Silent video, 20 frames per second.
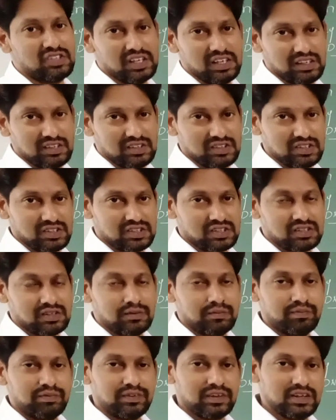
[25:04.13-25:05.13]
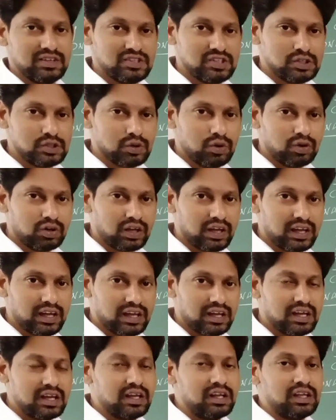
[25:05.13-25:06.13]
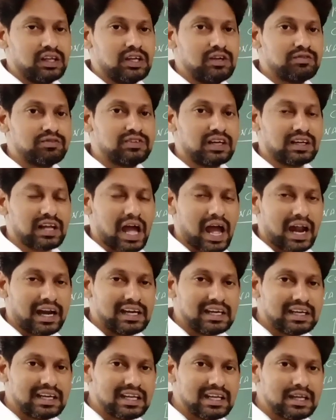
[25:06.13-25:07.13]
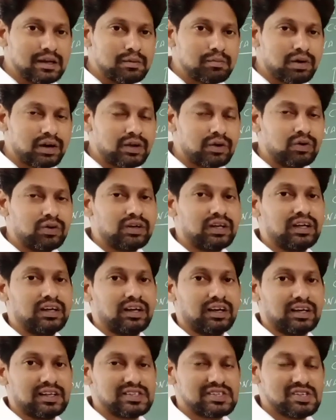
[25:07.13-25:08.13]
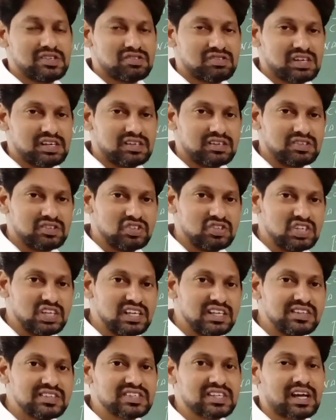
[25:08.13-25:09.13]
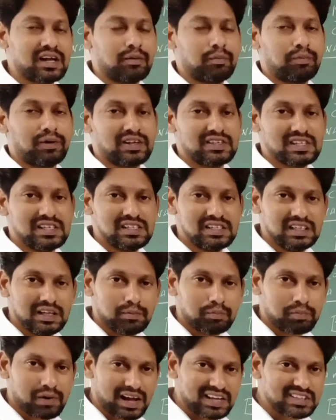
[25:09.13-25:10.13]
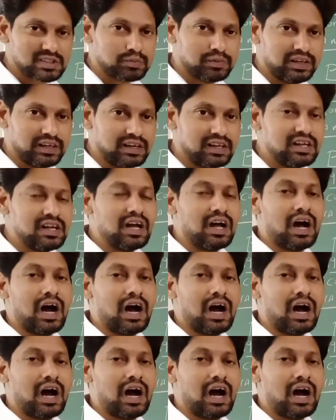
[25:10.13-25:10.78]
genes. Is it okay if that antibiotic resistant genes are present in a plasmid,